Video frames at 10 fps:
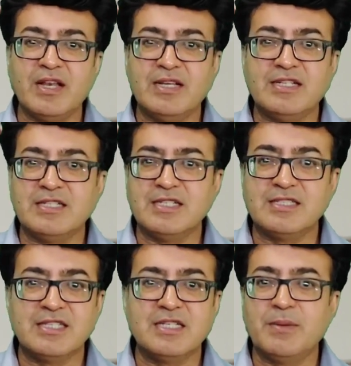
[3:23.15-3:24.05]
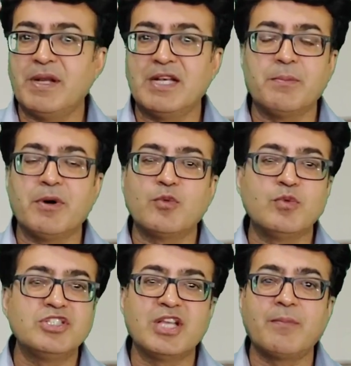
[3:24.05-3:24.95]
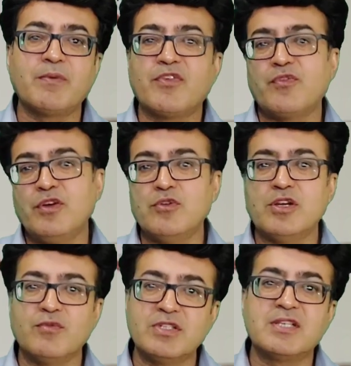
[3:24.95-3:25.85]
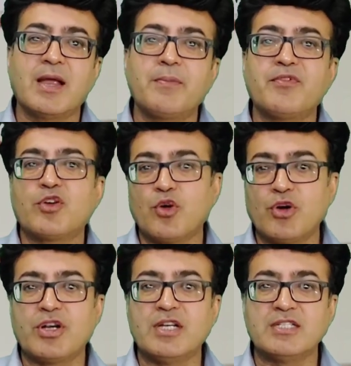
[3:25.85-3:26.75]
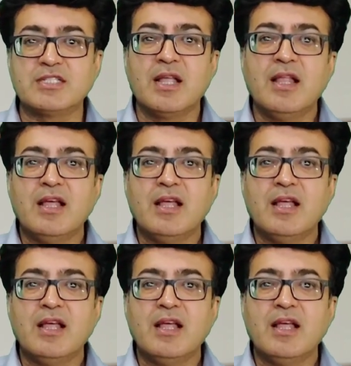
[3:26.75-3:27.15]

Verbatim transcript: entities it depend upon which type of a fluid and which type of a contents